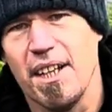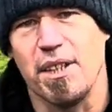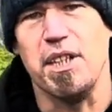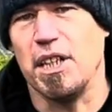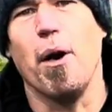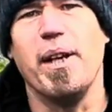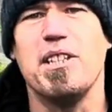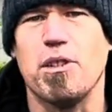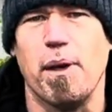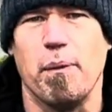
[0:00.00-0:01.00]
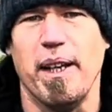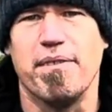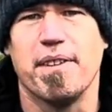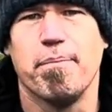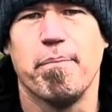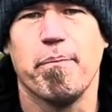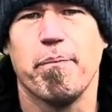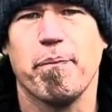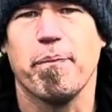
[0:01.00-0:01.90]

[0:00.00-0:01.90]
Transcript: than you go into it with.